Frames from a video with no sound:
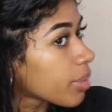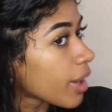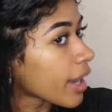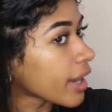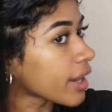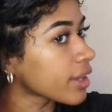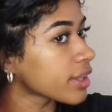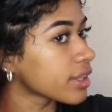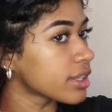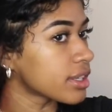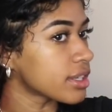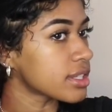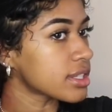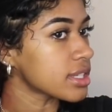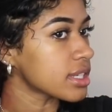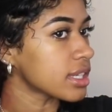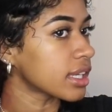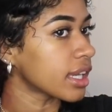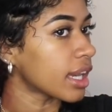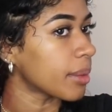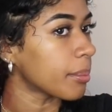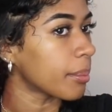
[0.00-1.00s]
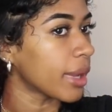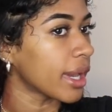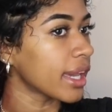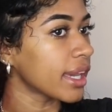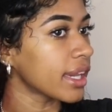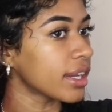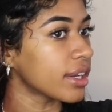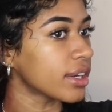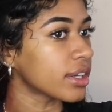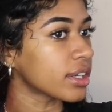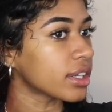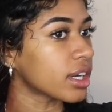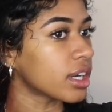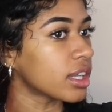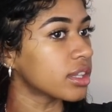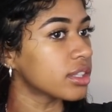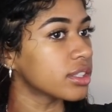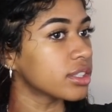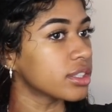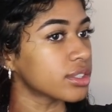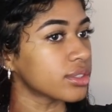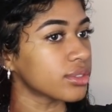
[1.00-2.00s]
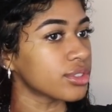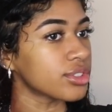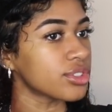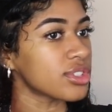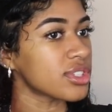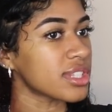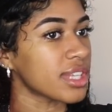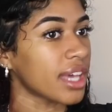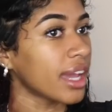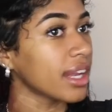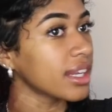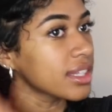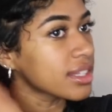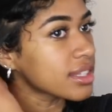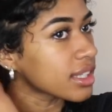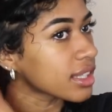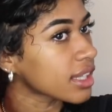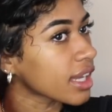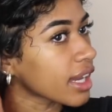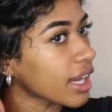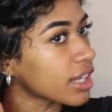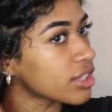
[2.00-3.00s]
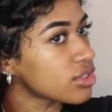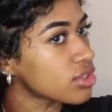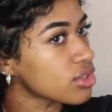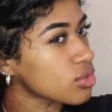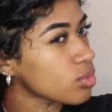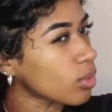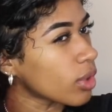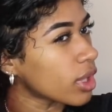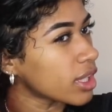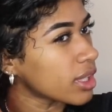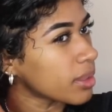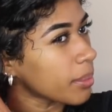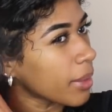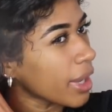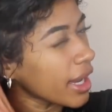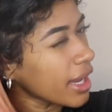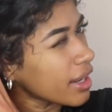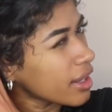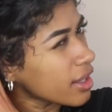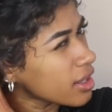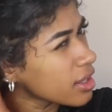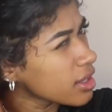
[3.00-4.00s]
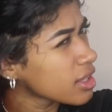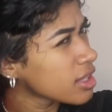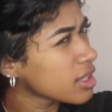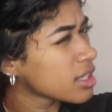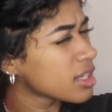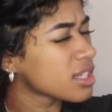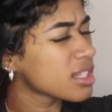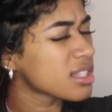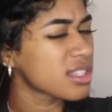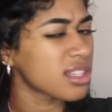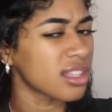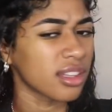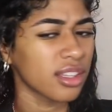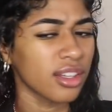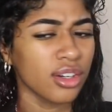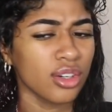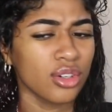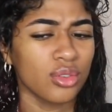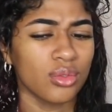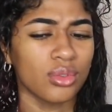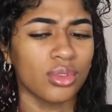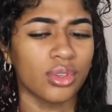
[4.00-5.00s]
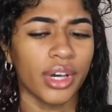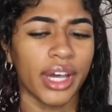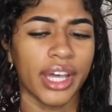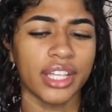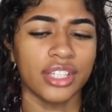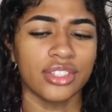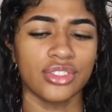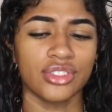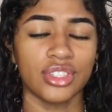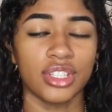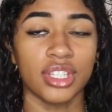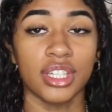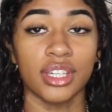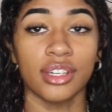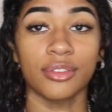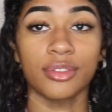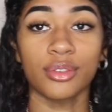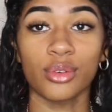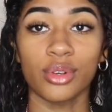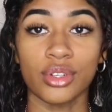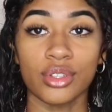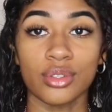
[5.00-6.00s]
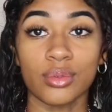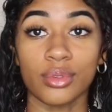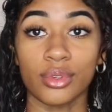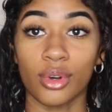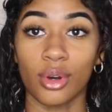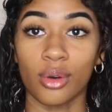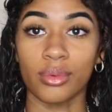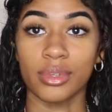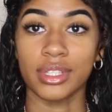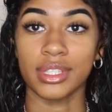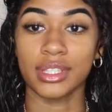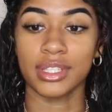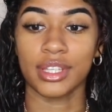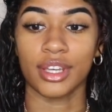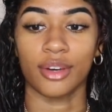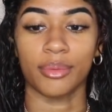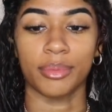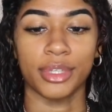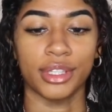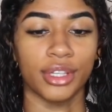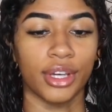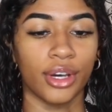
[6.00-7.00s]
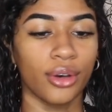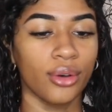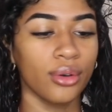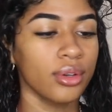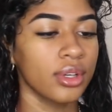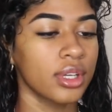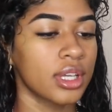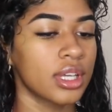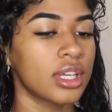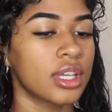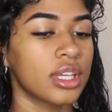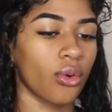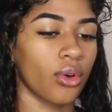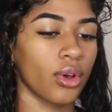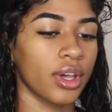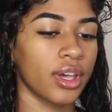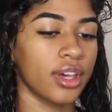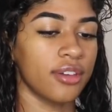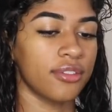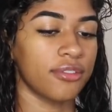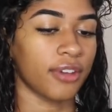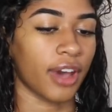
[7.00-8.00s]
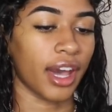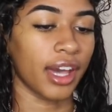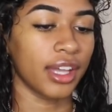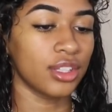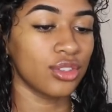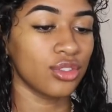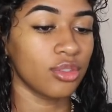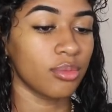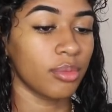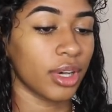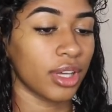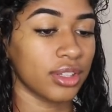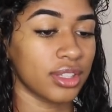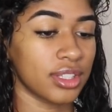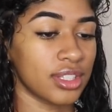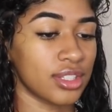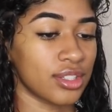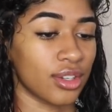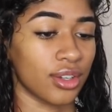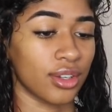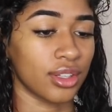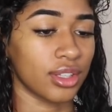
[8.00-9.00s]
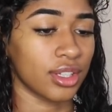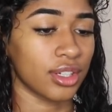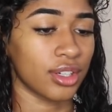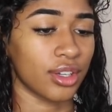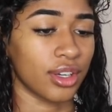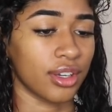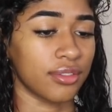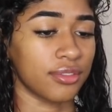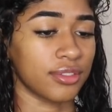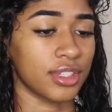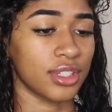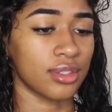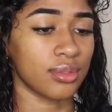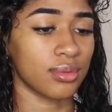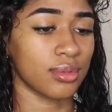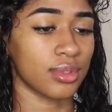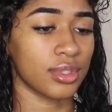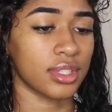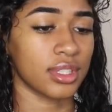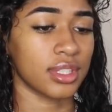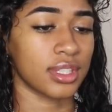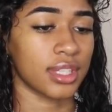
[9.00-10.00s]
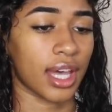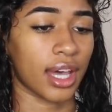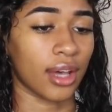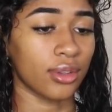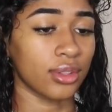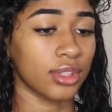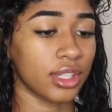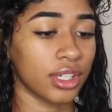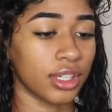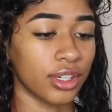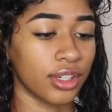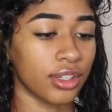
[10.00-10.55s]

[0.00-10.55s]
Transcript: beg her to get my hair colored or just anything. Like I just wanted my hair to look cool and she of course would always tell me no. If I knew about this earlier, if this was out there